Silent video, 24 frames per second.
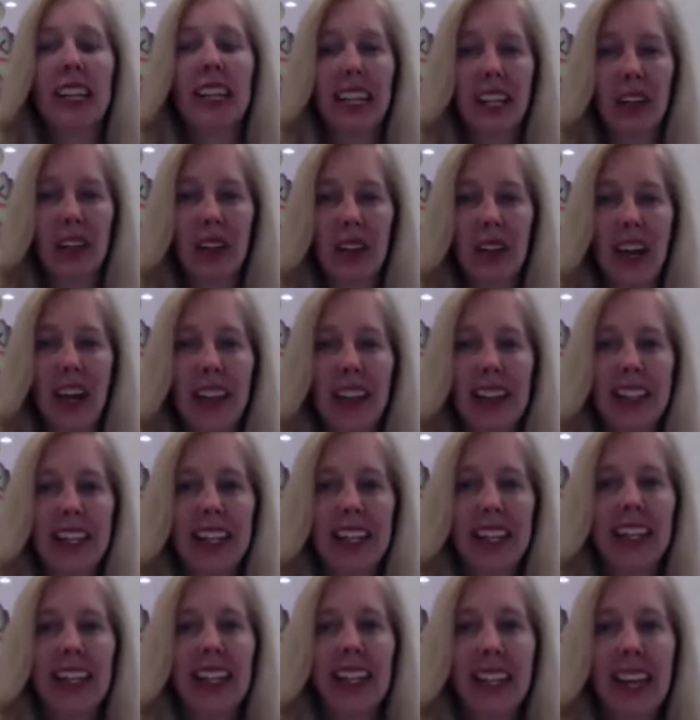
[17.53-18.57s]
interact
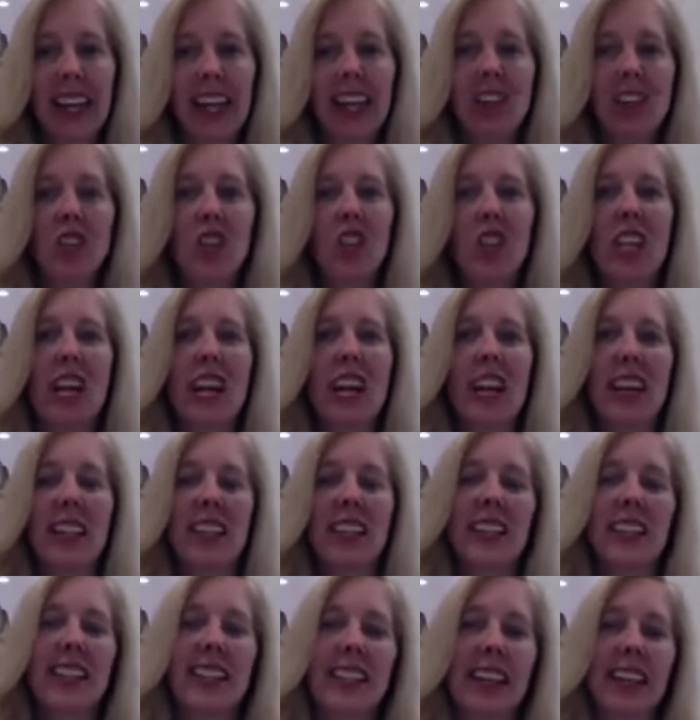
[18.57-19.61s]
and engage
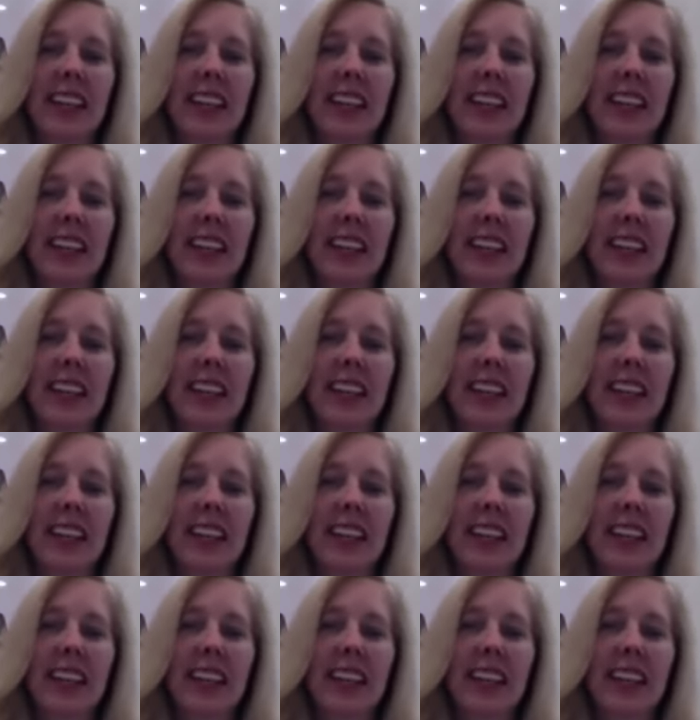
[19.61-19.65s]
and